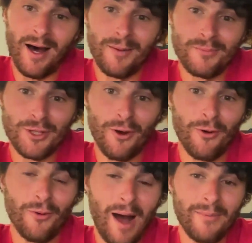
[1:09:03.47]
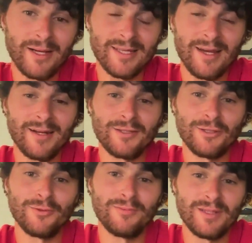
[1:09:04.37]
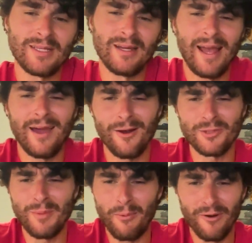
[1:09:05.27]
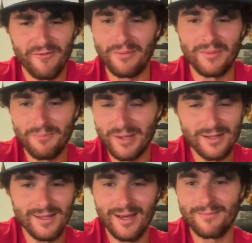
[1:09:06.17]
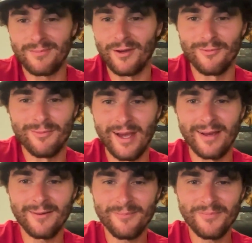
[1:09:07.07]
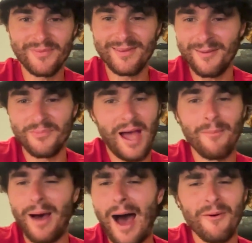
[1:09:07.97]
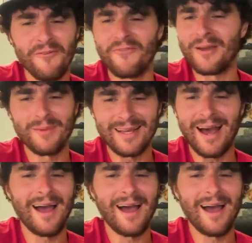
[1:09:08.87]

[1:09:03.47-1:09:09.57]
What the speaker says: so I'm excited to see it, and also my boy Figment, because like dude, like I'm a Figment guy